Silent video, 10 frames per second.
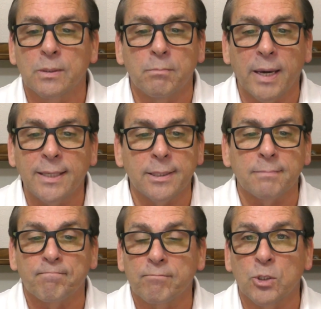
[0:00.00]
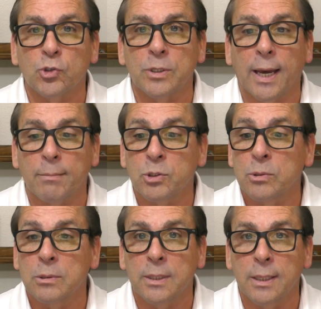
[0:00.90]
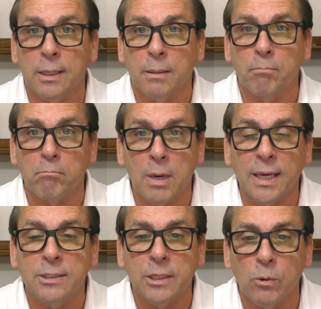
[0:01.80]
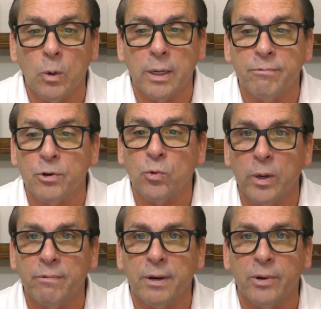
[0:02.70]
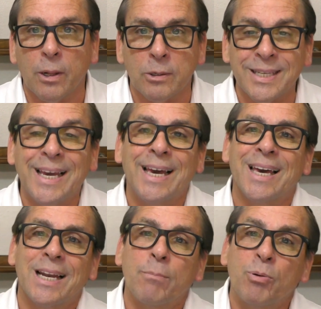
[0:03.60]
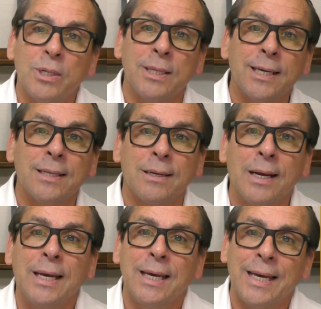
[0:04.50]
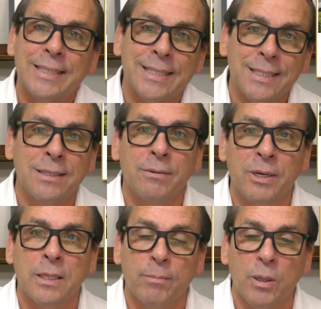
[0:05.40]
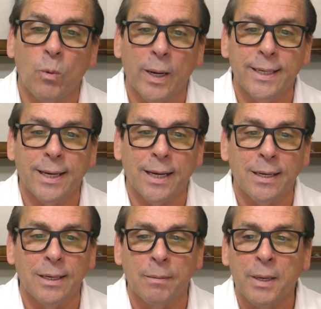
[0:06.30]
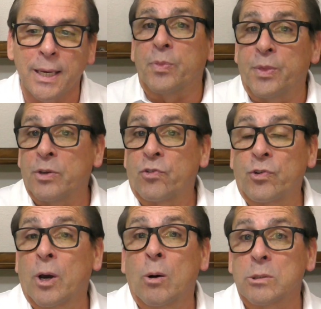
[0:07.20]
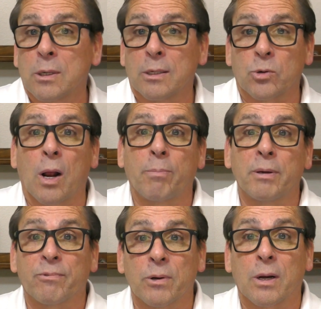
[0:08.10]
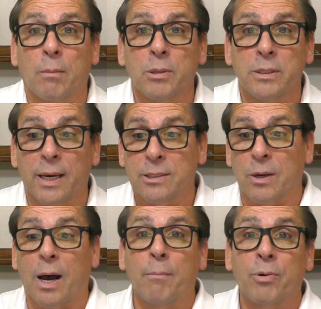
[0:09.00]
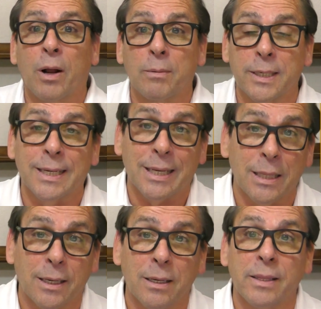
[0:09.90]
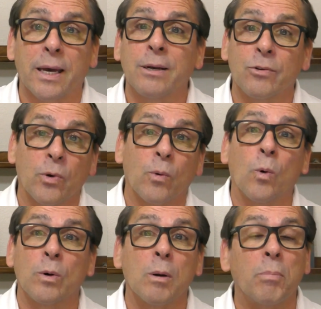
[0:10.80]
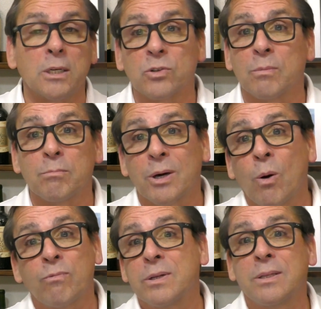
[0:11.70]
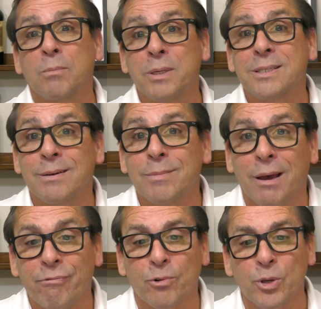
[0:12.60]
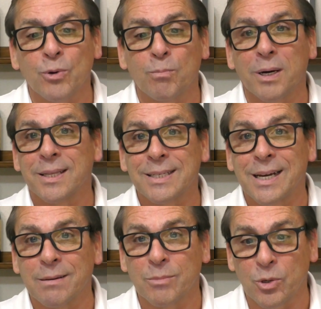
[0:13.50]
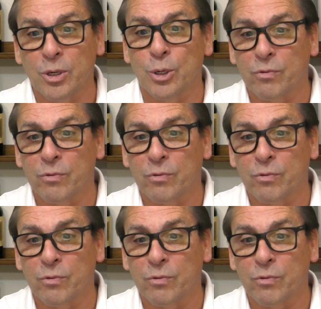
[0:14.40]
Amazing. Just absolutely an amazing wine for $25. And I put a link in there. It's still available at wine.com. This show is not dropping for a couple of days, so I'm probably going to click on that and order a bunch of them, but hopefully there'll be some left for you by the time you get